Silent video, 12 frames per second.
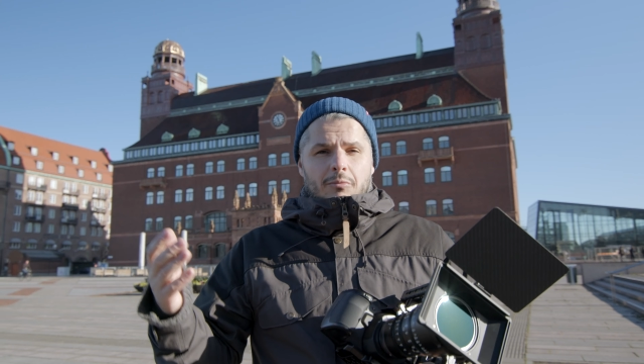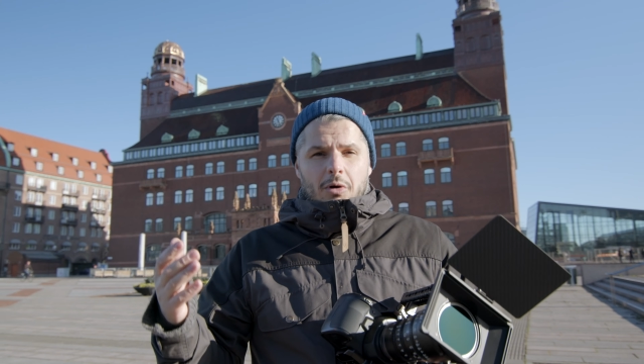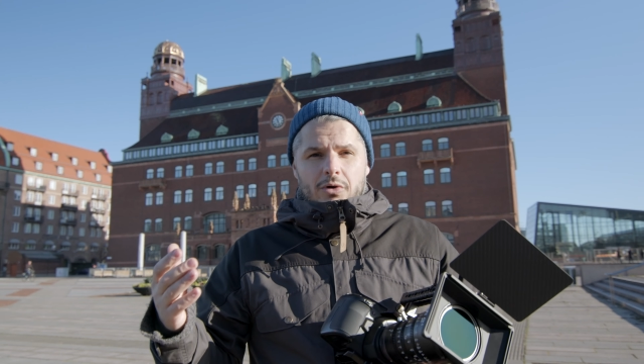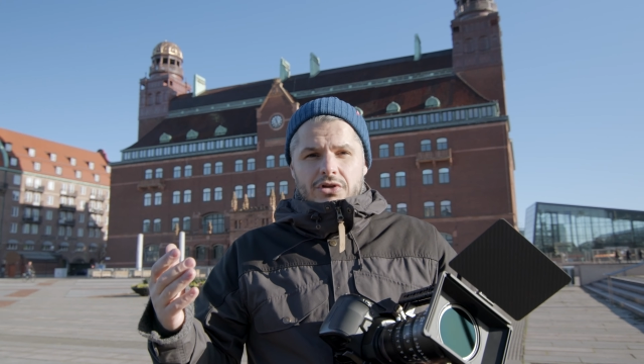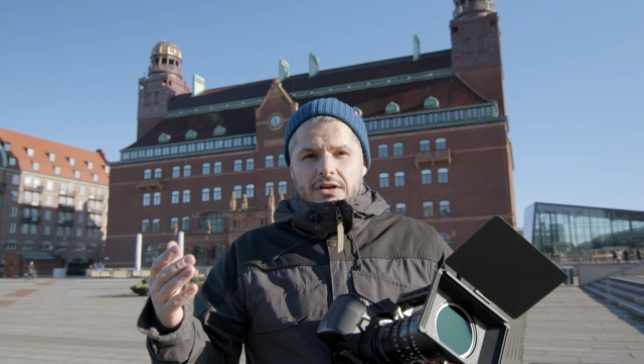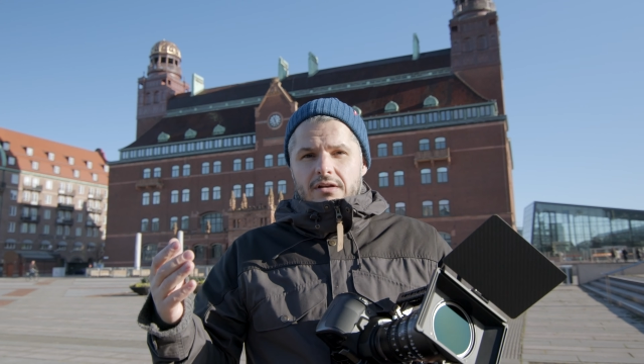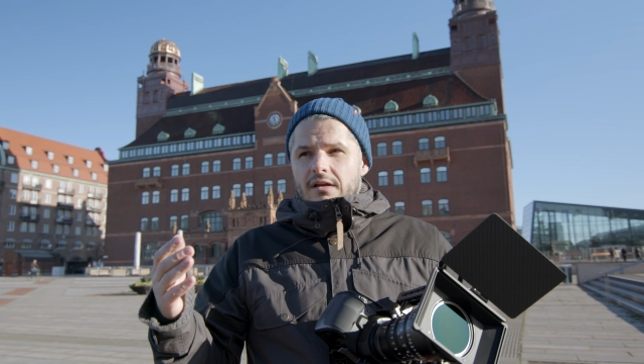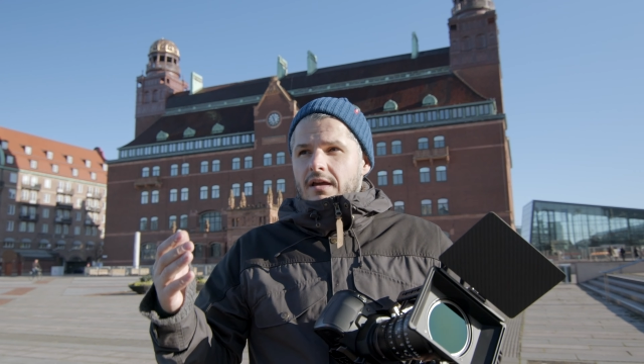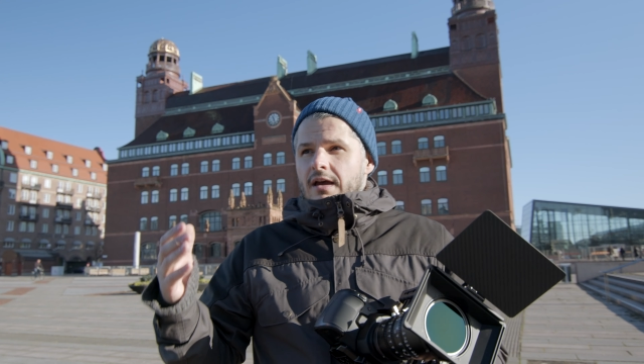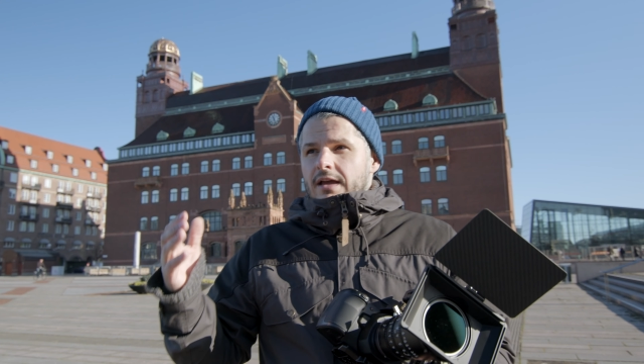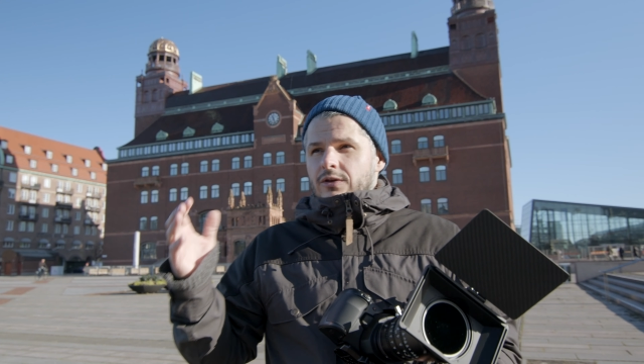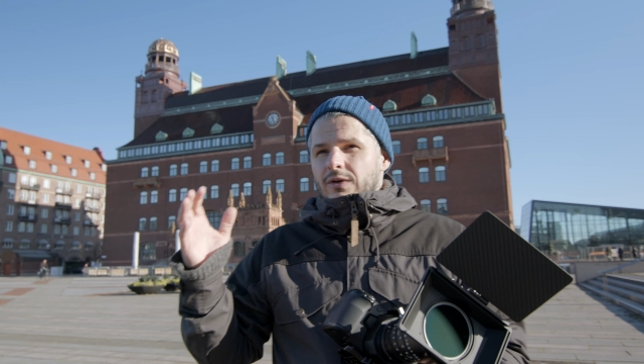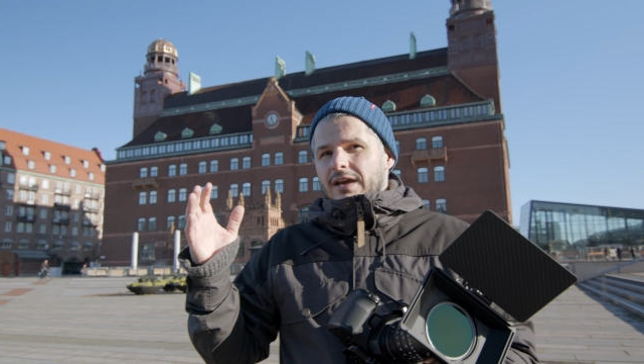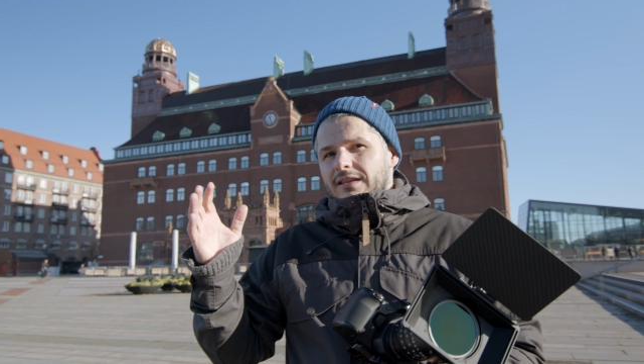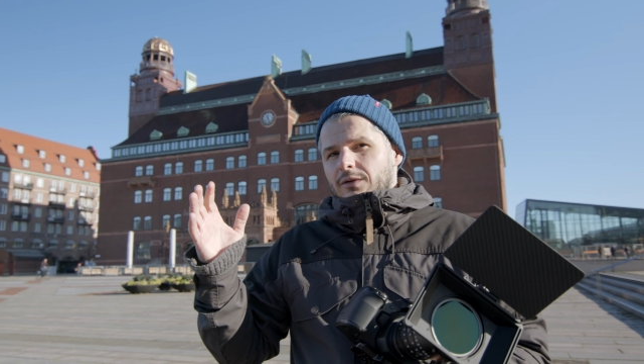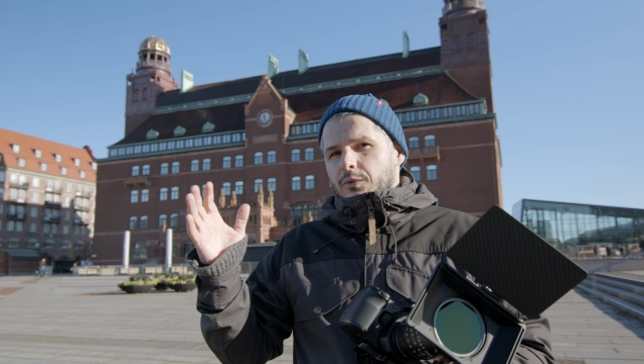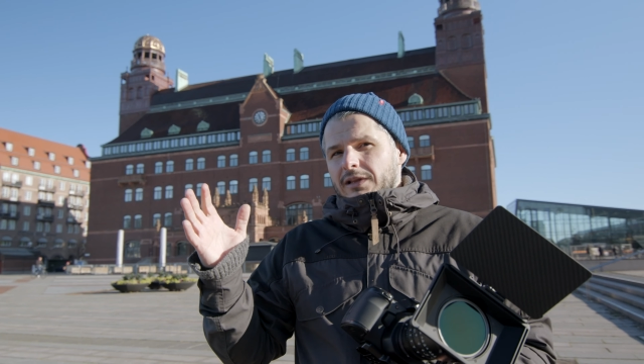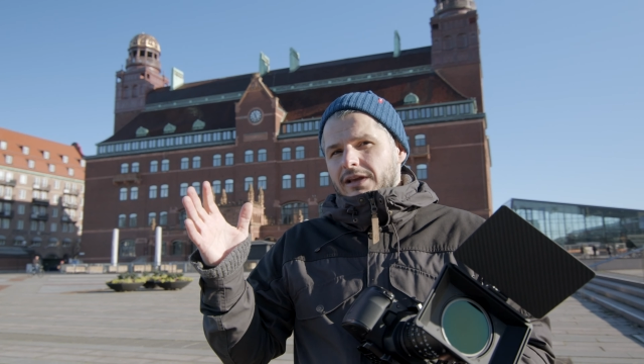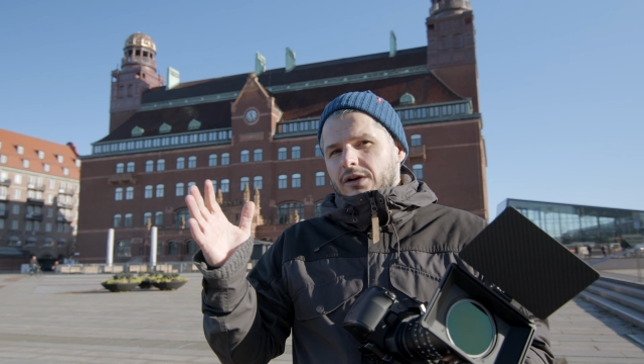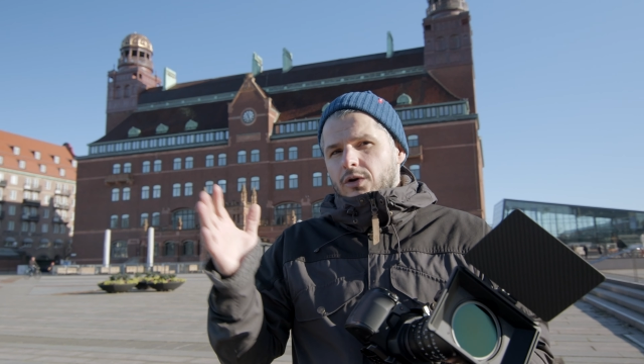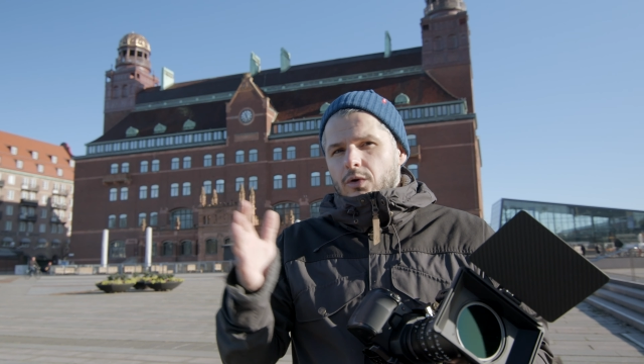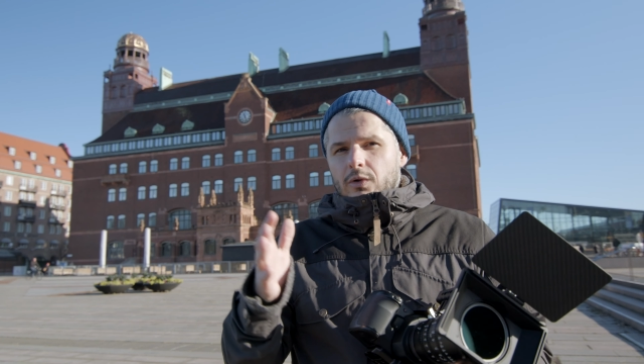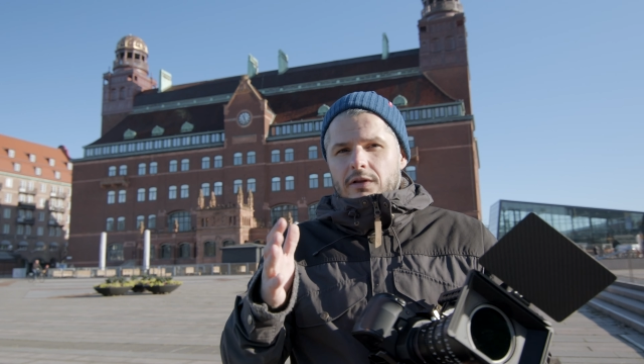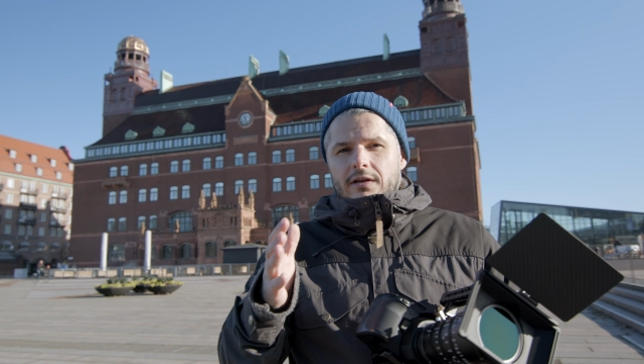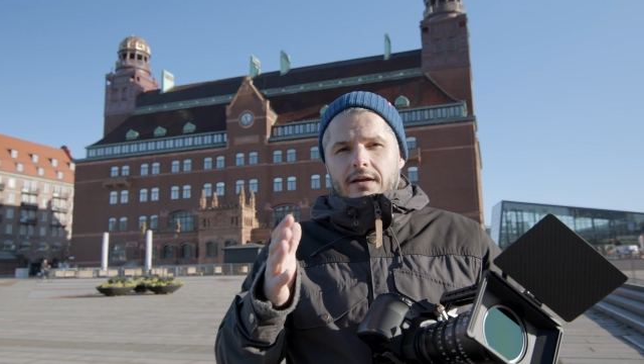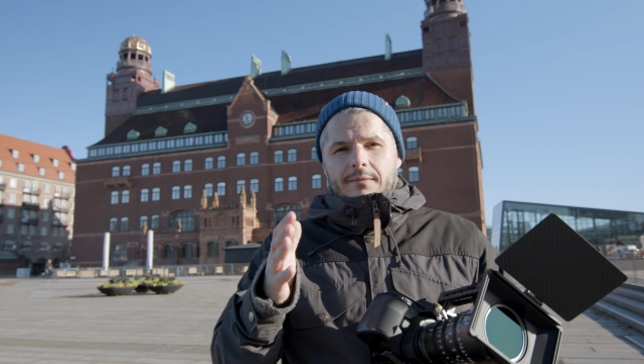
motion and you get the really cool